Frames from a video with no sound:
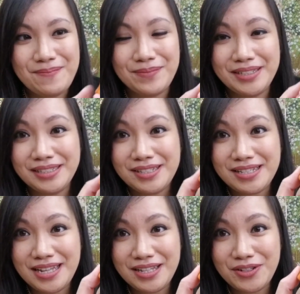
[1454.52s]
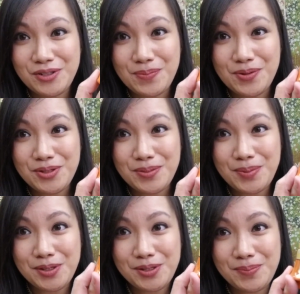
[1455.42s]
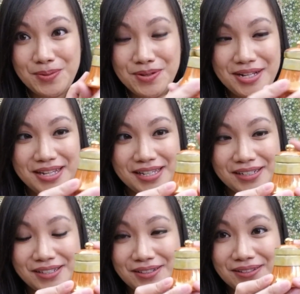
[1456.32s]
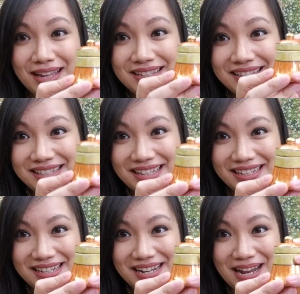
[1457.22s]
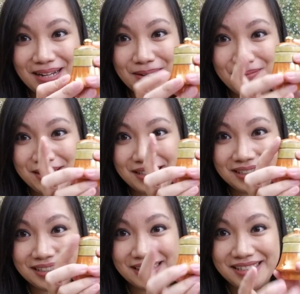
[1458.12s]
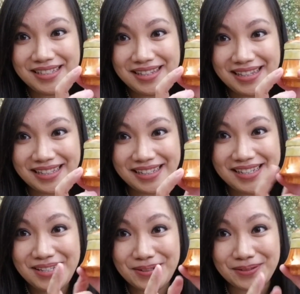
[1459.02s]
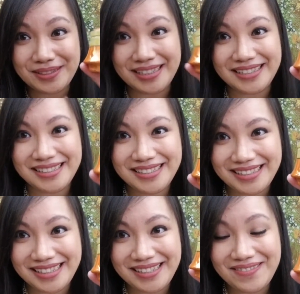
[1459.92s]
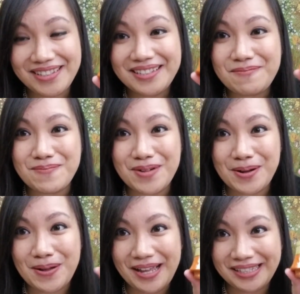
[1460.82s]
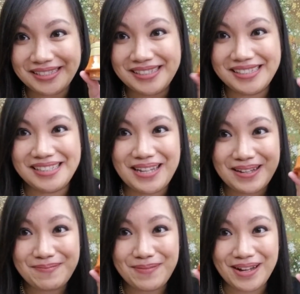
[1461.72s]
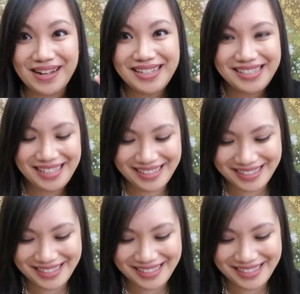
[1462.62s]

But it looks like there's supposed to be a spoon in here. So that's the second item, is the lid to this. So let's see what else is in that box.